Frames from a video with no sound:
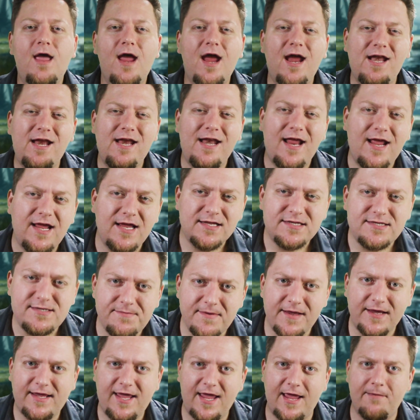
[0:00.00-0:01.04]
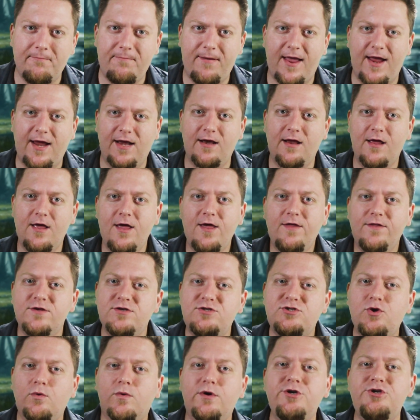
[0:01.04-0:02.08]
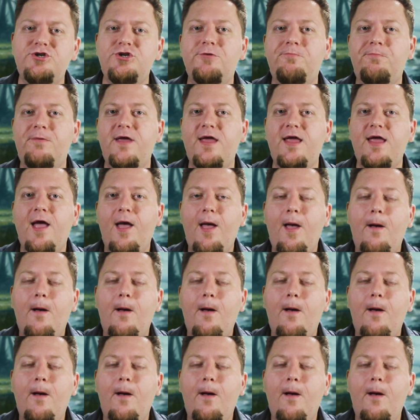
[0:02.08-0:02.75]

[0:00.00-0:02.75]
In an intimate campaign, the story should be